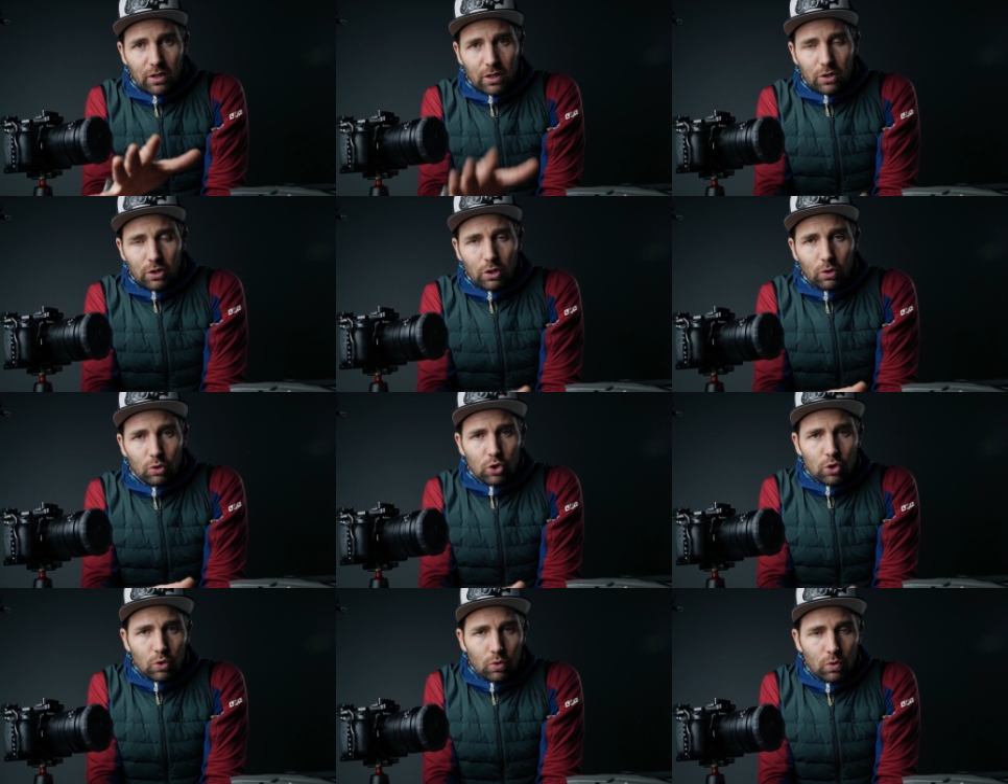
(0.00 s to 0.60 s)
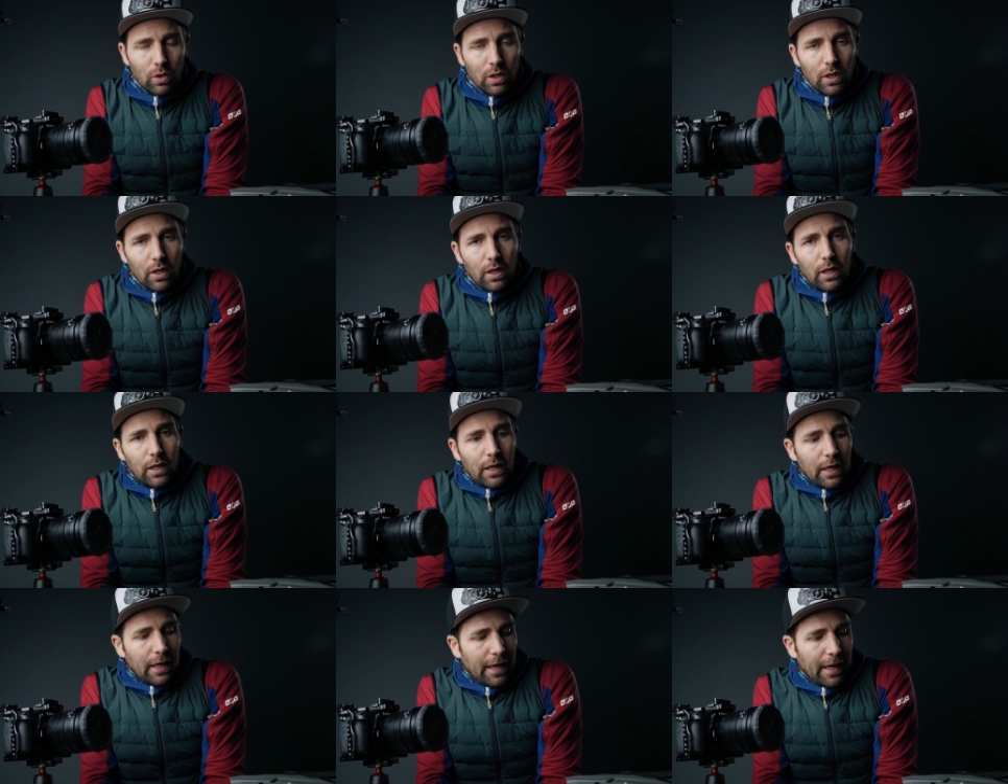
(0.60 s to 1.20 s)
gonna go to
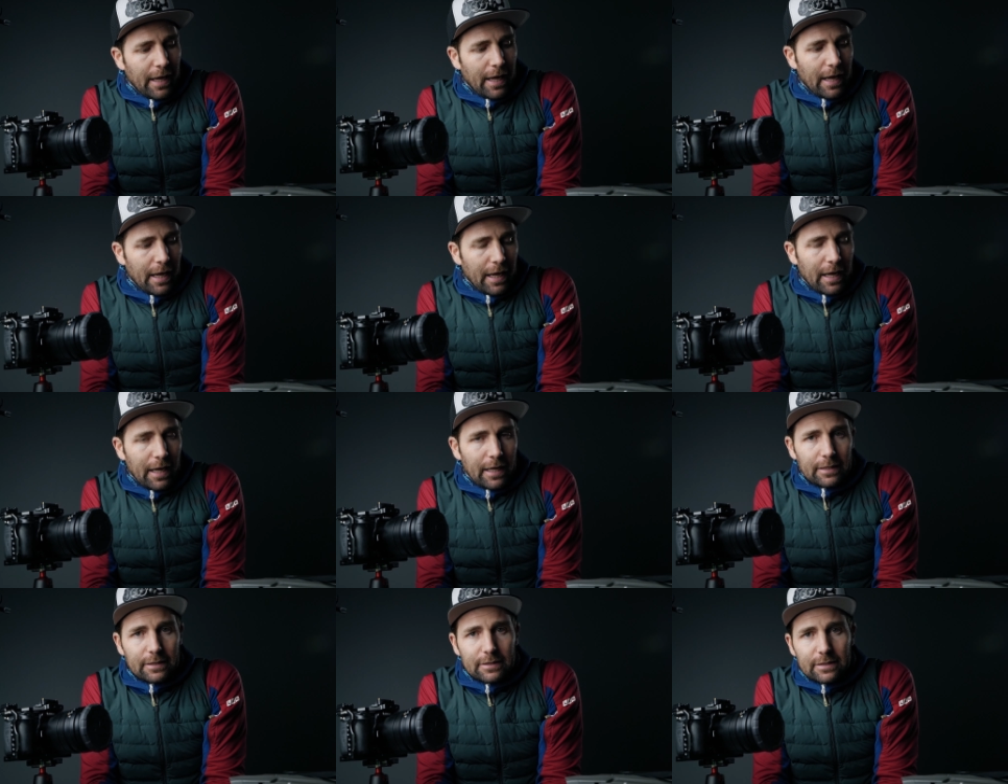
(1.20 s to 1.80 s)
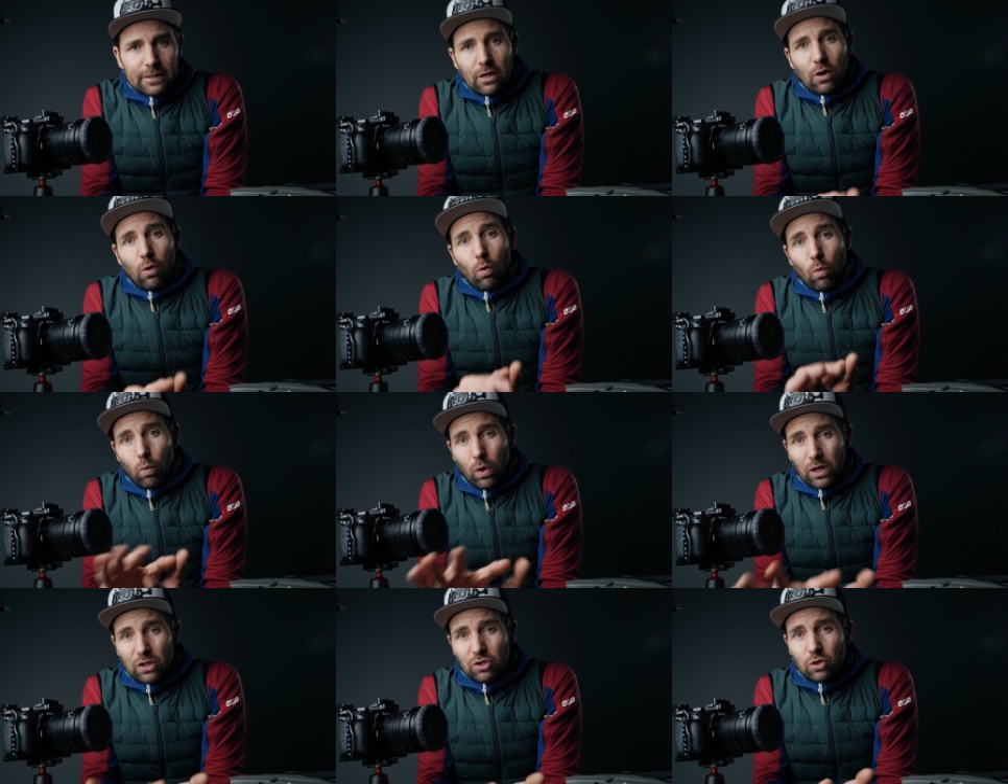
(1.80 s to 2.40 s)
and
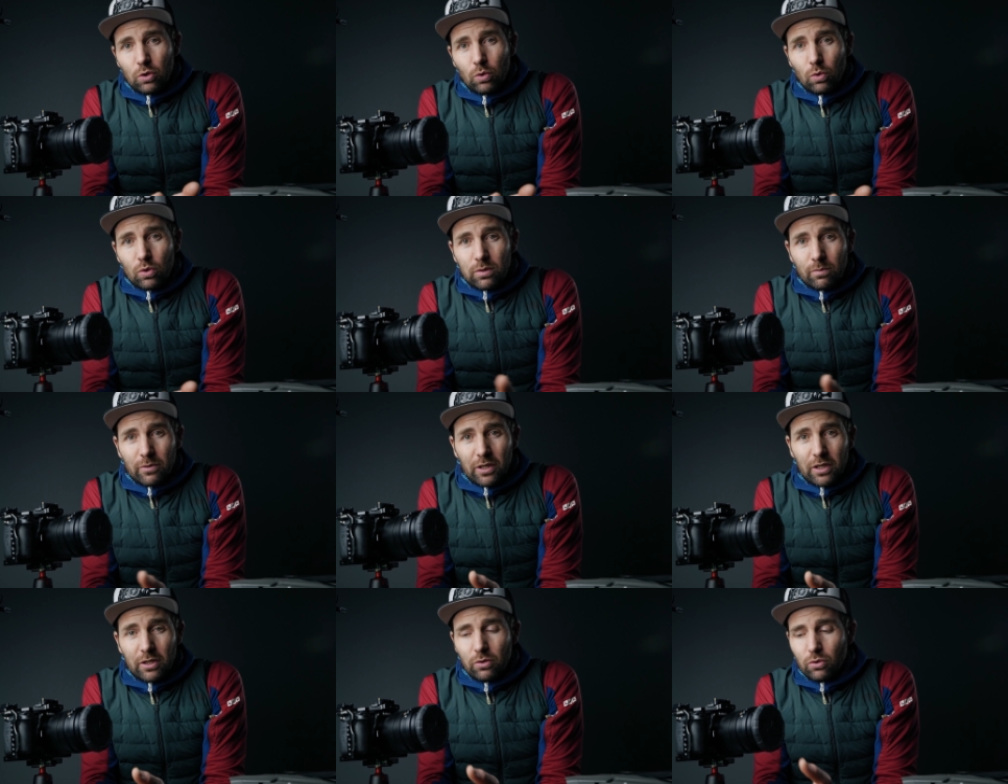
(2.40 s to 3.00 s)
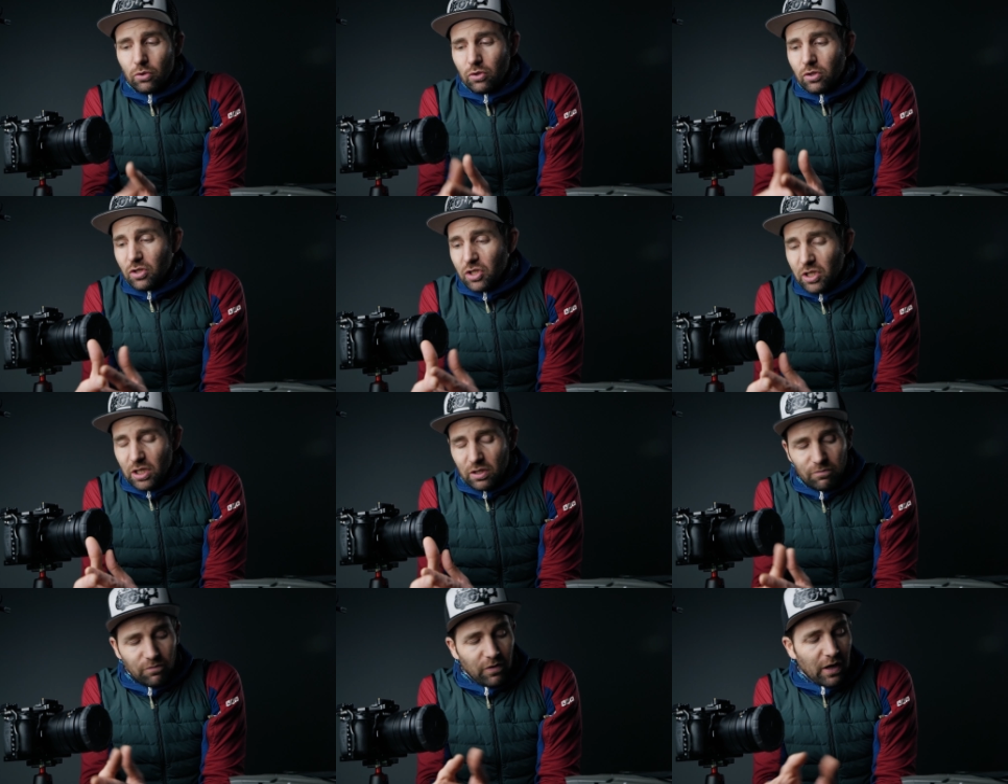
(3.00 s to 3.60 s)
what tools I'm gonna use, the
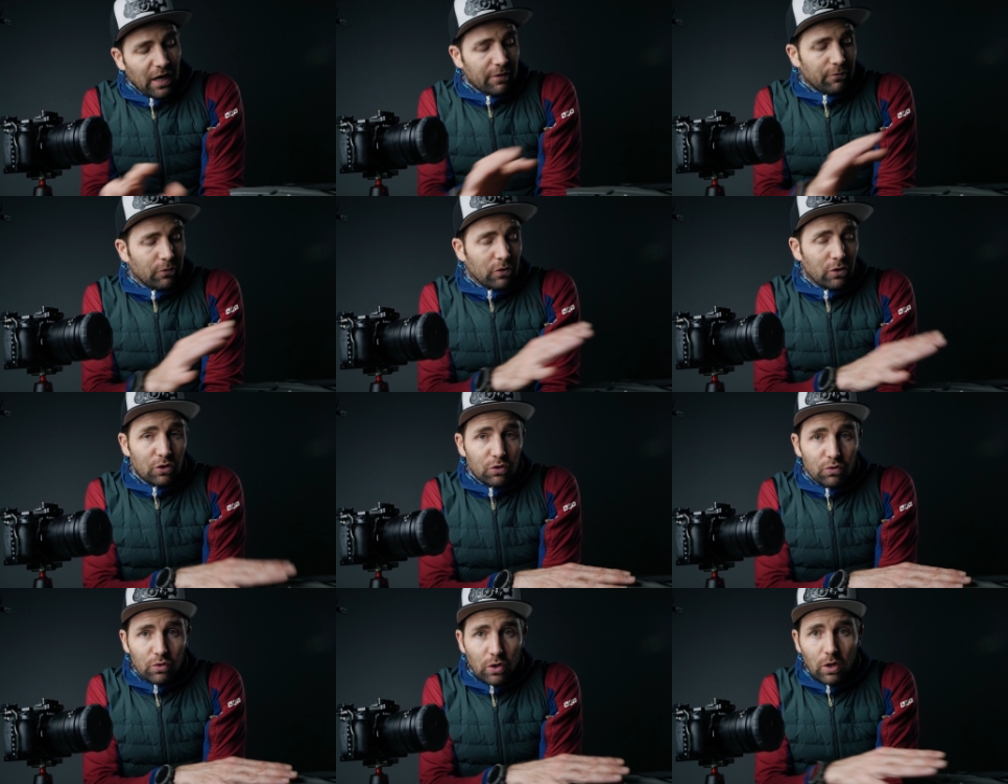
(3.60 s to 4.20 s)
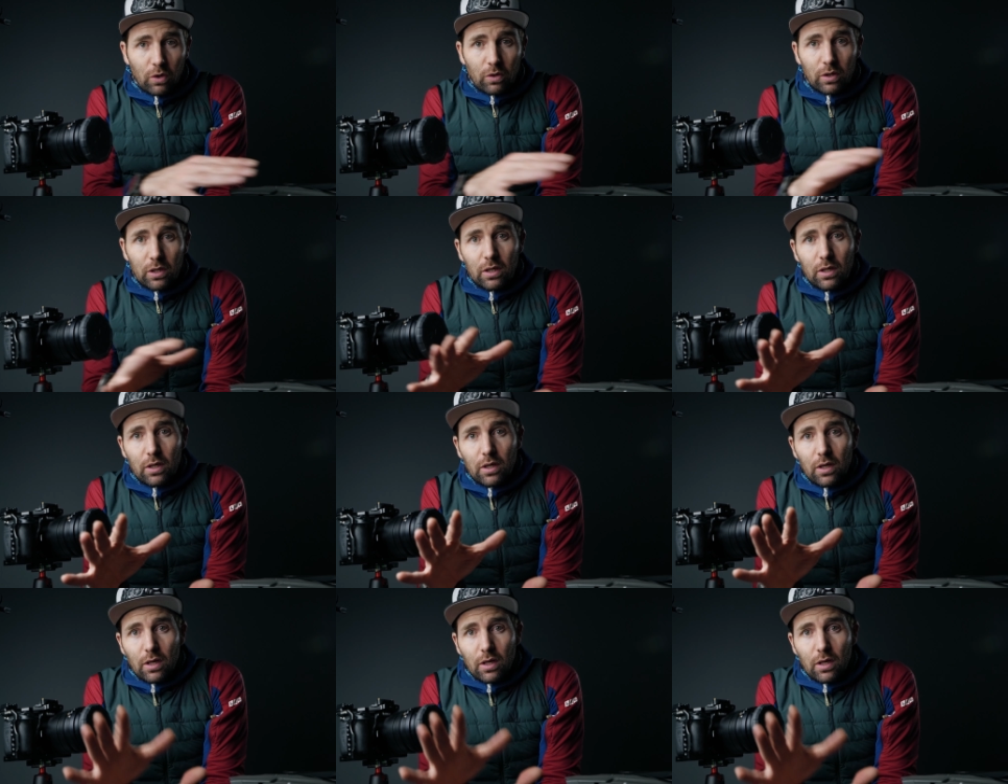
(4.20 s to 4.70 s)
GH5 or the drone.